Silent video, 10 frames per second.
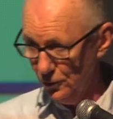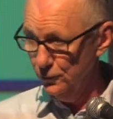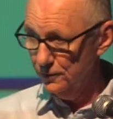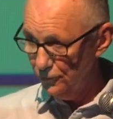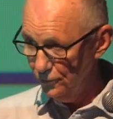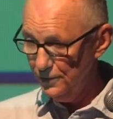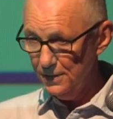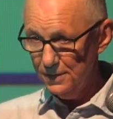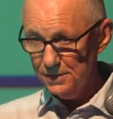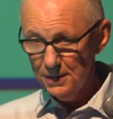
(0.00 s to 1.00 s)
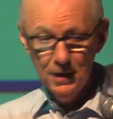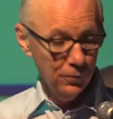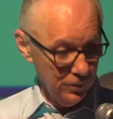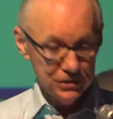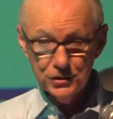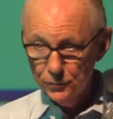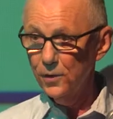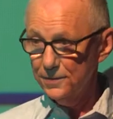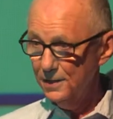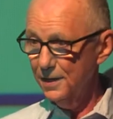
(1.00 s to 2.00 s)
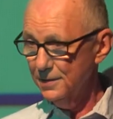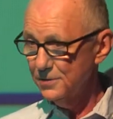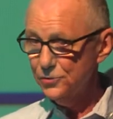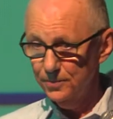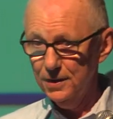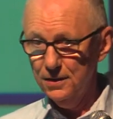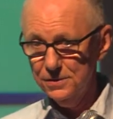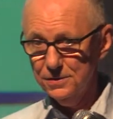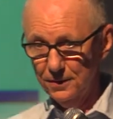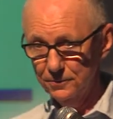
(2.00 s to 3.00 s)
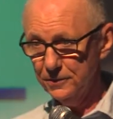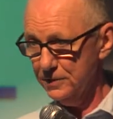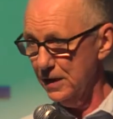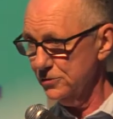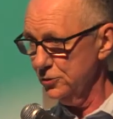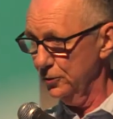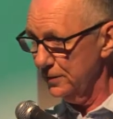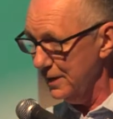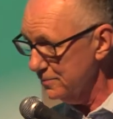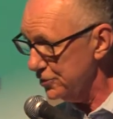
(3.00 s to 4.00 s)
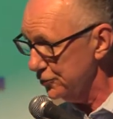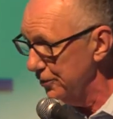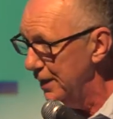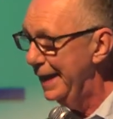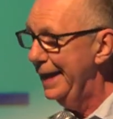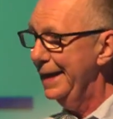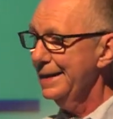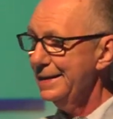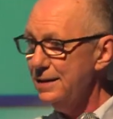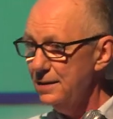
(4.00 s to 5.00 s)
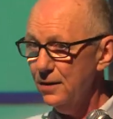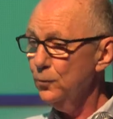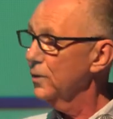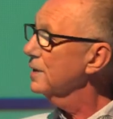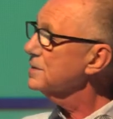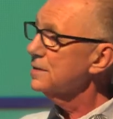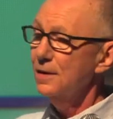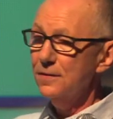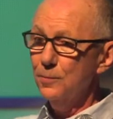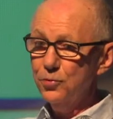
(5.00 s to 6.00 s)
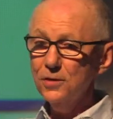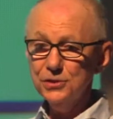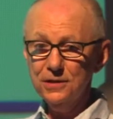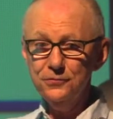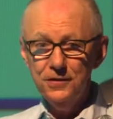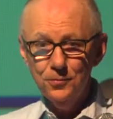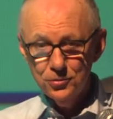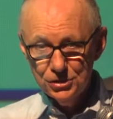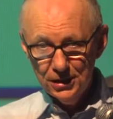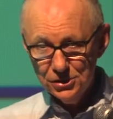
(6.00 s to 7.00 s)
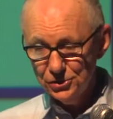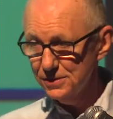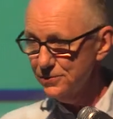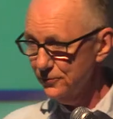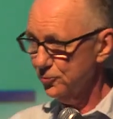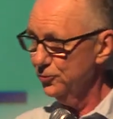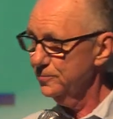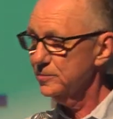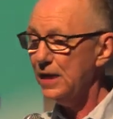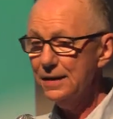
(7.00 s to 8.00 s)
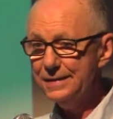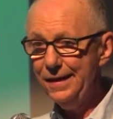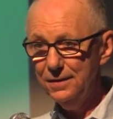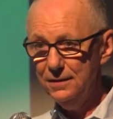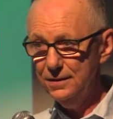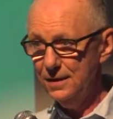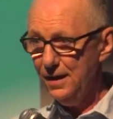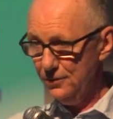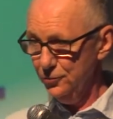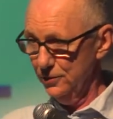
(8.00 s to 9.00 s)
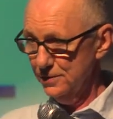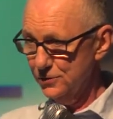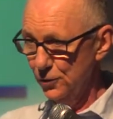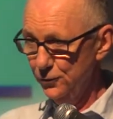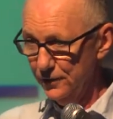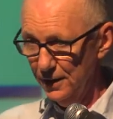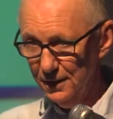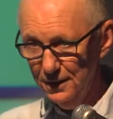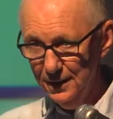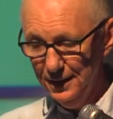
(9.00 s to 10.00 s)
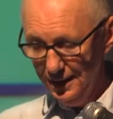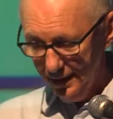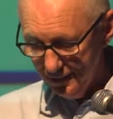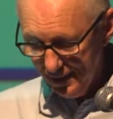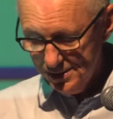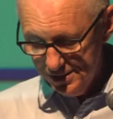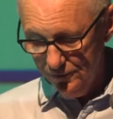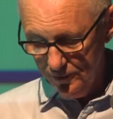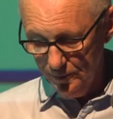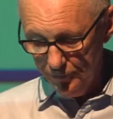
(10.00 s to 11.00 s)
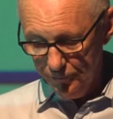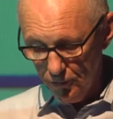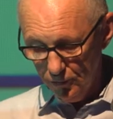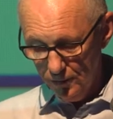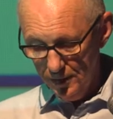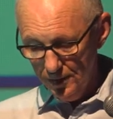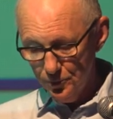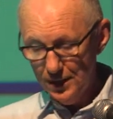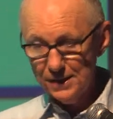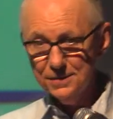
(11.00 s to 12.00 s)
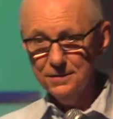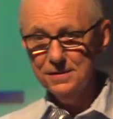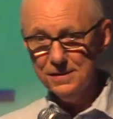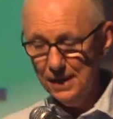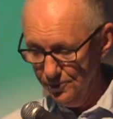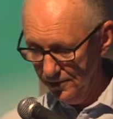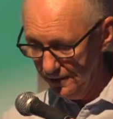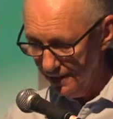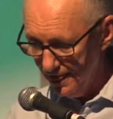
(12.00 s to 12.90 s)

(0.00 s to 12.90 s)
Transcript: over two years, which is what £900 of household comes to. In other words, the project fear projections have proved uncannily accurate so far, and that's even before Brexit has happened.